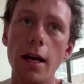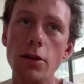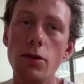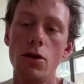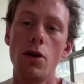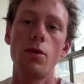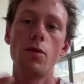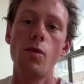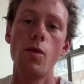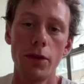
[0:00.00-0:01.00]
to know
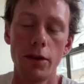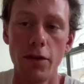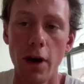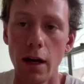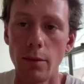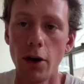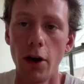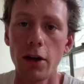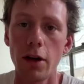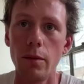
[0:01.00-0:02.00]
what the fuck I'm
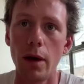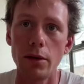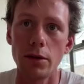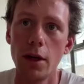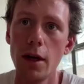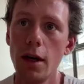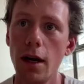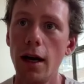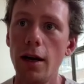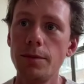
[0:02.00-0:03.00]
talking about.
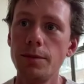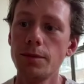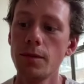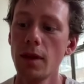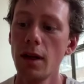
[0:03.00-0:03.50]
Um,